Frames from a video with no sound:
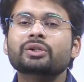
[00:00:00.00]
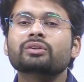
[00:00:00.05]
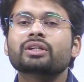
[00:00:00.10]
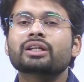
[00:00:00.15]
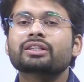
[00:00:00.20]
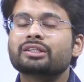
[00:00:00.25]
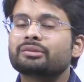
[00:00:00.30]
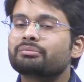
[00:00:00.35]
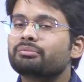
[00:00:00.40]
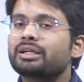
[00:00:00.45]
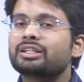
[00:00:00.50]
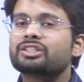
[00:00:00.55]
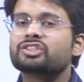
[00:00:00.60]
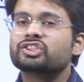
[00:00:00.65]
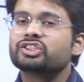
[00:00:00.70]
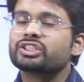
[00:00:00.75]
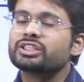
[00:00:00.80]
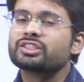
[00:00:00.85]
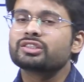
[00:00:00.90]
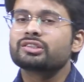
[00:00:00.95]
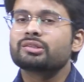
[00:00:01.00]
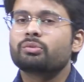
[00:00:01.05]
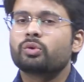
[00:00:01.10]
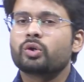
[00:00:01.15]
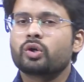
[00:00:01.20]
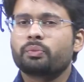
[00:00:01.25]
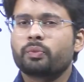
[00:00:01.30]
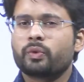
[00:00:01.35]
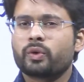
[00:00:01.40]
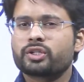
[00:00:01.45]
to nothing but change in the
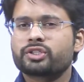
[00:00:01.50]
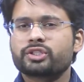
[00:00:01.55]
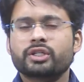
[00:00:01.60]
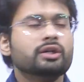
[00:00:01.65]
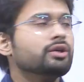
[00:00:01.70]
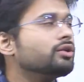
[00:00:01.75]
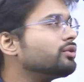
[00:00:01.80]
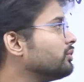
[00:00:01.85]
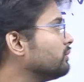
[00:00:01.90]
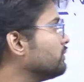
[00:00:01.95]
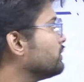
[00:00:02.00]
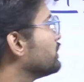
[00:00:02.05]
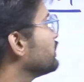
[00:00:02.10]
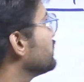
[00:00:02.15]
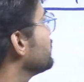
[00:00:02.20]
mode of production to